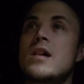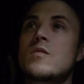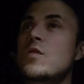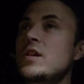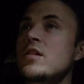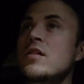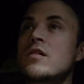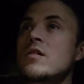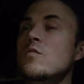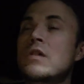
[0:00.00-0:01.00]
When
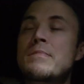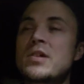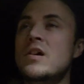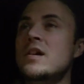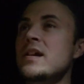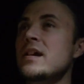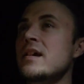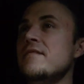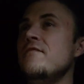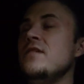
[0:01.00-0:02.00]
you're ripping on
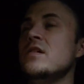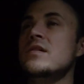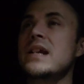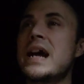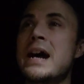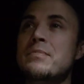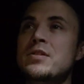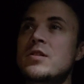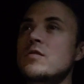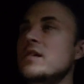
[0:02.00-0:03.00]
it, it feels
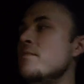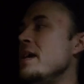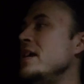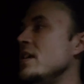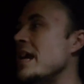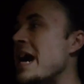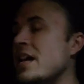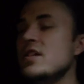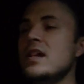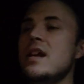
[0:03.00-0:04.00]
absolutely amazing.
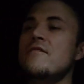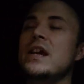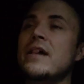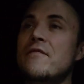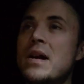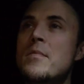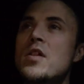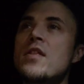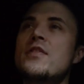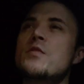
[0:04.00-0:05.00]
Actually, if I'm
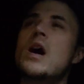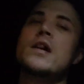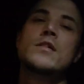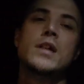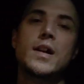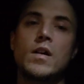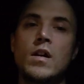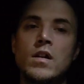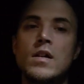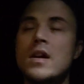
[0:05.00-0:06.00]
on the throttle at
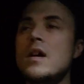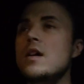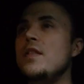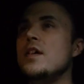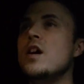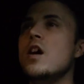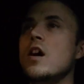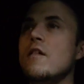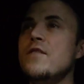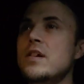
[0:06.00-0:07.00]
all, the
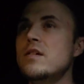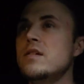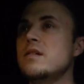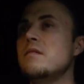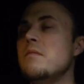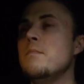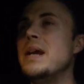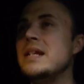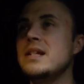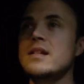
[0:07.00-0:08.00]
car feels
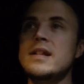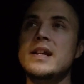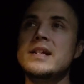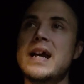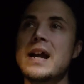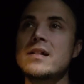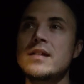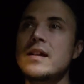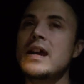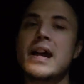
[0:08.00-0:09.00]
basically
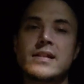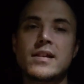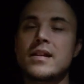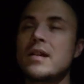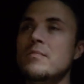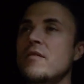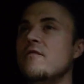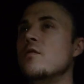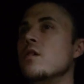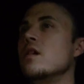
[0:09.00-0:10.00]
exactly as it did
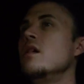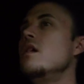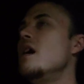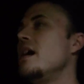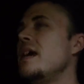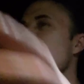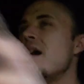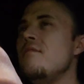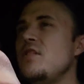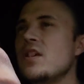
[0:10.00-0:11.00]
before. Again, I
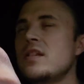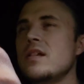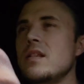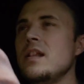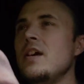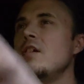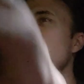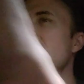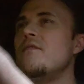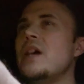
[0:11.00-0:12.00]
have just a little
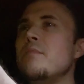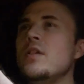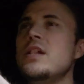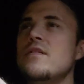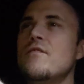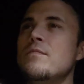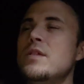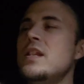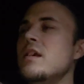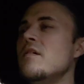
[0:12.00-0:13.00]
bit of vibration from the
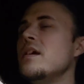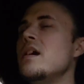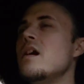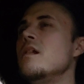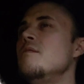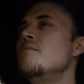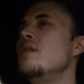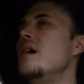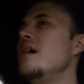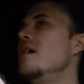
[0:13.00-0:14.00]
steering column,
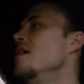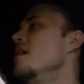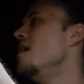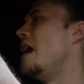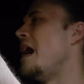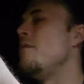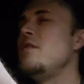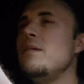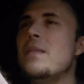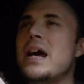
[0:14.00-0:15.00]
but I
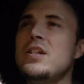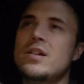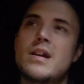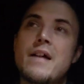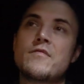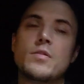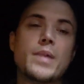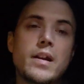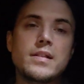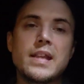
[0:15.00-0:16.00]
would imagine after
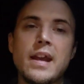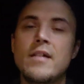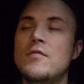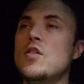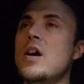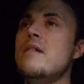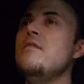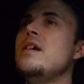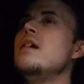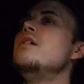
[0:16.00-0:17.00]
about a day of
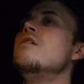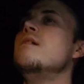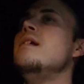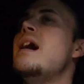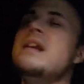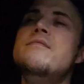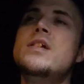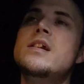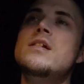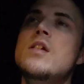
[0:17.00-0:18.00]
driving it, you're not
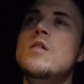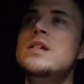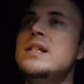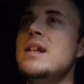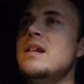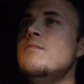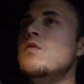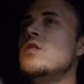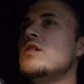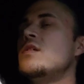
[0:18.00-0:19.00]
even going to notice it
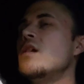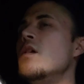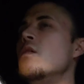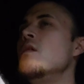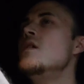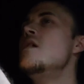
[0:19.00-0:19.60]
anymore. So